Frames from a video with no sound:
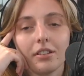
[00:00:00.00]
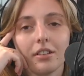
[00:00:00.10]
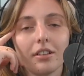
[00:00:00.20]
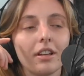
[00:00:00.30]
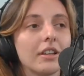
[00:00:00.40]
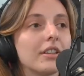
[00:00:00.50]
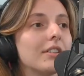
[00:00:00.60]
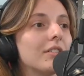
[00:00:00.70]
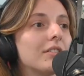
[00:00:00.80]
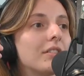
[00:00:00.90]
like
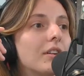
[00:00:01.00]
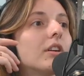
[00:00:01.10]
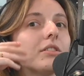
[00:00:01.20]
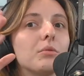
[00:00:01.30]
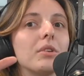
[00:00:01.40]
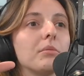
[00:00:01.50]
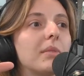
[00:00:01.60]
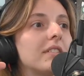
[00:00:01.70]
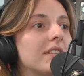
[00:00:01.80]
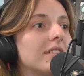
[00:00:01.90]
it's a really
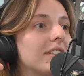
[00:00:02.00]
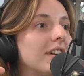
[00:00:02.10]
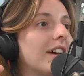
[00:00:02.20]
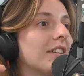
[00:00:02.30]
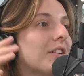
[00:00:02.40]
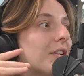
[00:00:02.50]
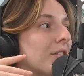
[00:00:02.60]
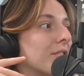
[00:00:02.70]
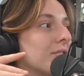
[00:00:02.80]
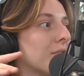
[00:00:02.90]
big city,
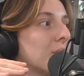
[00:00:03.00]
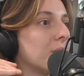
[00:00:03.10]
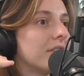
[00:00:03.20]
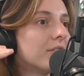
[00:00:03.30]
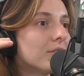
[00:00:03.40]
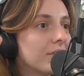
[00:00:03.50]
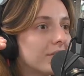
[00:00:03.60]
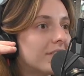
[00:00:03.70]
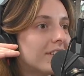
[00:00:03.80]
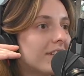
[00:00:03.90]
and so we
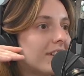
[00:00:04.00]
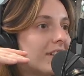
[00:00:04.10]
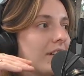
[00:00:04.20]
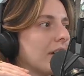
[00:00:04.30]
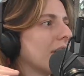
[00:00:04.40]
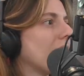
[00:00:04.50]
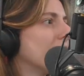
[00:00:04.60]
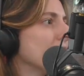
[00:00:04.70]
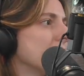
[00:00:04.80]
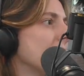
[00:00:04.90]
don't like I
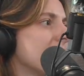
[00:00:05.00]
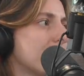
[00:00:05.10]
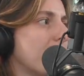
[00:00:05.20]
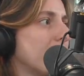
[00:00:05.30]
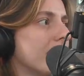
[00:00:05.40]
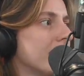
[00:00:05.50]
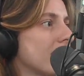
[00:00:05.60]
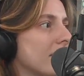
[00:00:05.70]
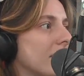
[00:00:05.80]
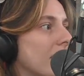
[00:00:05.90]
don't miss
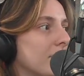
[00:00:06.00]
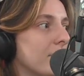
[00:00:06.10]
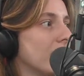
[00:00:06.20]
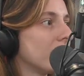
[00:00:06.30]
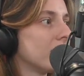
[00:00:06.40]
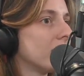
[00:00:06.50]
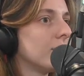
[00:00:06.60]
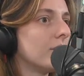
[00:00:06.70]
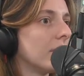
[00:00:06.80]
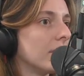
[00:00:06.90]
Paris that much
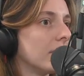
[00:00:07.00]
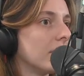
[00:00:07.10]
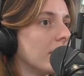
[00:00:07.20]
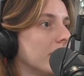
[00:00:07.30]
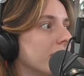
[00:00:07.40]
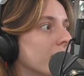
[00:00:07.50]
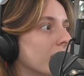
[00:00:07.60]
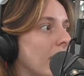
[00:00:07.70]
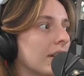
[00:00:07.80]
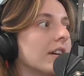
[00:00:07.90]
too, and I
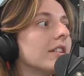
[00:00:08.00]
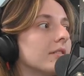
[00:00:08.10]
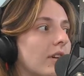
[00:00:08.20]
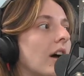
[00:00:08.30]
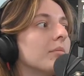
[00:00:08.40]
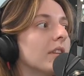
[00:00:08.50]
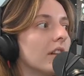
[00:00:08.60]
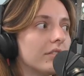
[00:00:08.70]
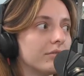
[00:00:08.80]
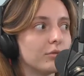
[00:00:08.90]
thought like I'm in
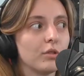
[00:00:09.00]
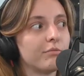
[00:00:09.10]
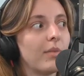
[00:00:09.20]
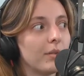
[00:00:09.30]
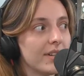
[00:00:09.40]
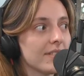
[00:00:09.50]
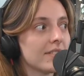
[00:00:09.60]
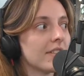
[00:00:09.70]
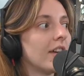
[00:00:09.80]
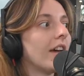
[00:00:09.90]
love with
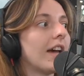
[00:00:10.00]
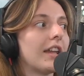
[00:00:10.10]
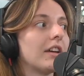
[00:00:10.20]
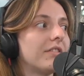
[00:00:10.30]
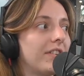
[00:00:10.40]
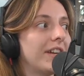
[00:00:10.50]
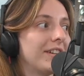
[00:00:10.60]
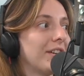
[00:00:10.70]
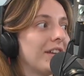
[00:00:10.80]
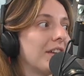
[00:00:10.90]
Paris, and I
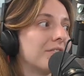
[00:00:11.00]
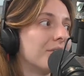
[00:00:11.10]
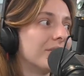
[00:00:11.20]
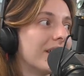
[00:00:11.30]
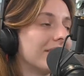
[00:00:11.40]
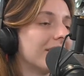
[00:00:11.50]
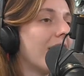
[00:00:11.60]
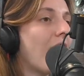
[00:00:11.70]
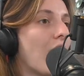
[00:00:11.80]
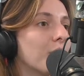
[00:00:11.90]
think and I thought that
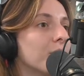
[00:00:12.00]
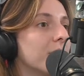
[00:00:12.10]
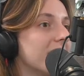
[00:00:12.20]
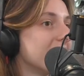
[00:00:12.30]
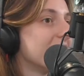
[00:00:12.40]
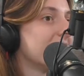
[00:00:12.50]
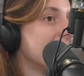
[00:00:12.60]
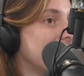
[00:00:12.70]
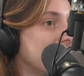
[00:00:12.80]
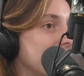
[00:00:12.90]
I will miss this
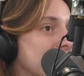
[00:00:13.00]
city,